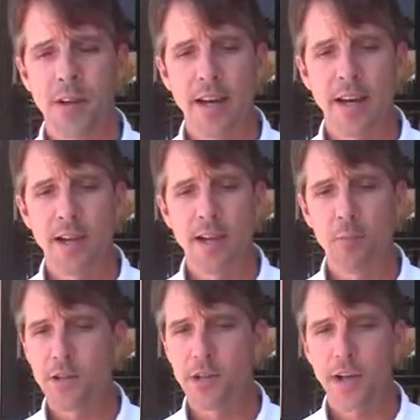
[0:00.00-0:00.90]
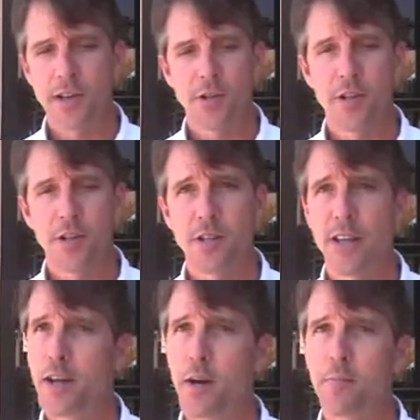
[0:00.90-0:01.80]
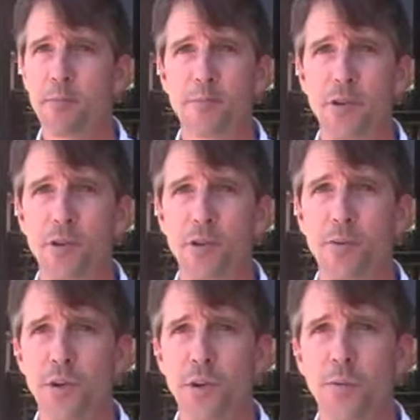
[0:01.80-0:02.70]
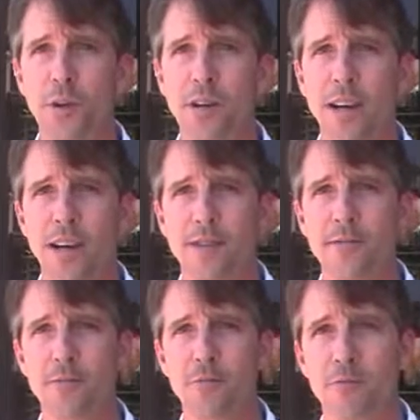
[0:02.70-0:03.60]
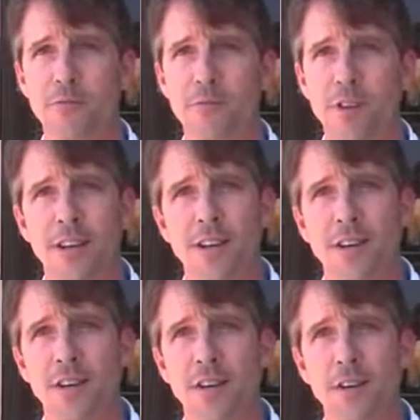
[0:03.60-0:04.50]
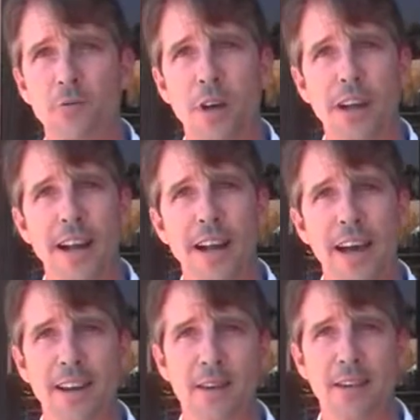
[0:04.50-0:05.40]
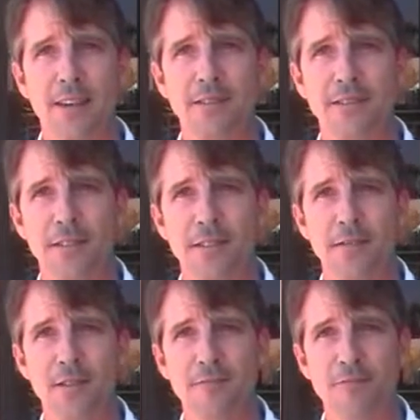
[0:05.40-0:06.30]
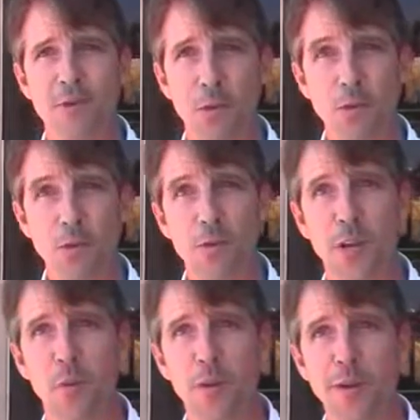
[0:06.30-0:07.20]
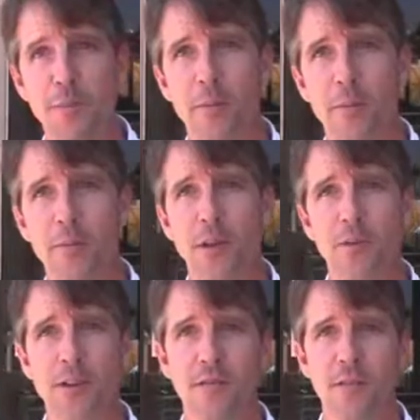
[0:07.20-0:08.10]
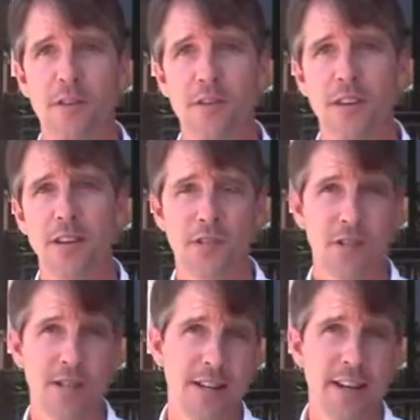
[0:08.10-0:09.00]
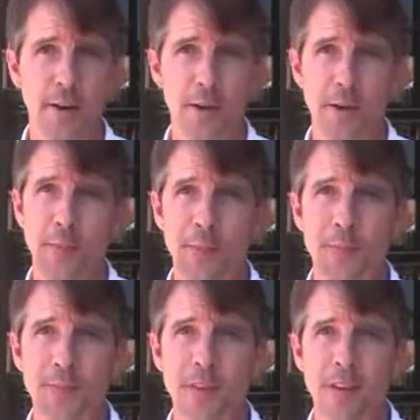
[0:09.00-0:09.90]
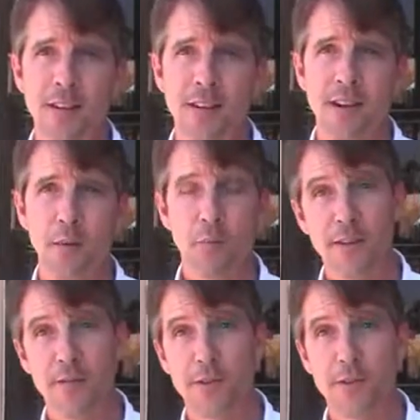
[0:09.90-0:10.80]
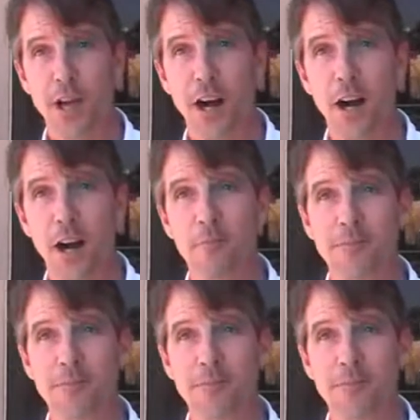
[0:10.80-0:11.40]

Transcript: and by chance just ended up in Tombstone one day and read an ad in the Tombstone Tumbleweed paper. They were looking for an assistant editor. I applied for the job.